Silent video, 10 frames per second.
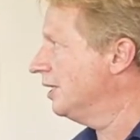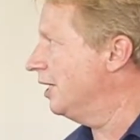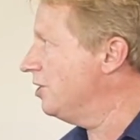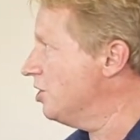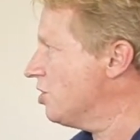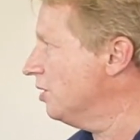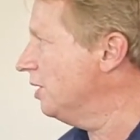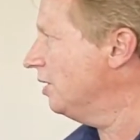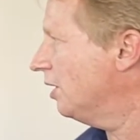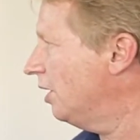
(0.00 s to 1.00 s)

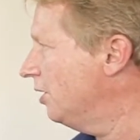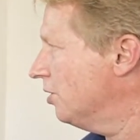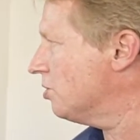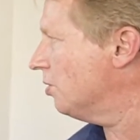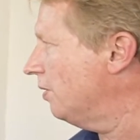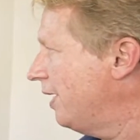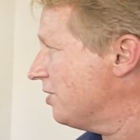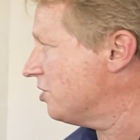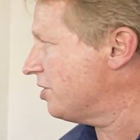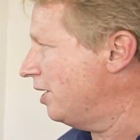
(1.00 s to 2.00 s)
Additionally, AudioControl
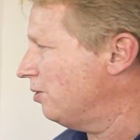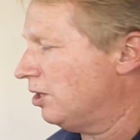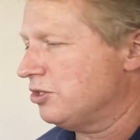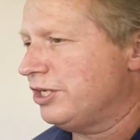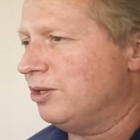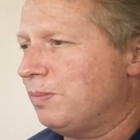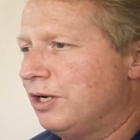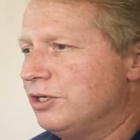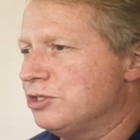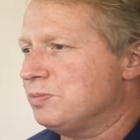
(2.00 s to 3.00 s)
has our Sound
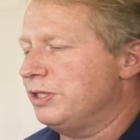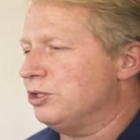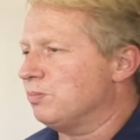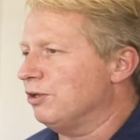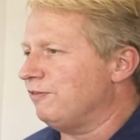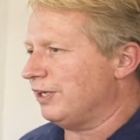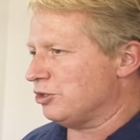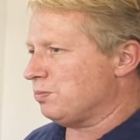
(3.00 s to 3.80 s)
Partner Speaker Profiles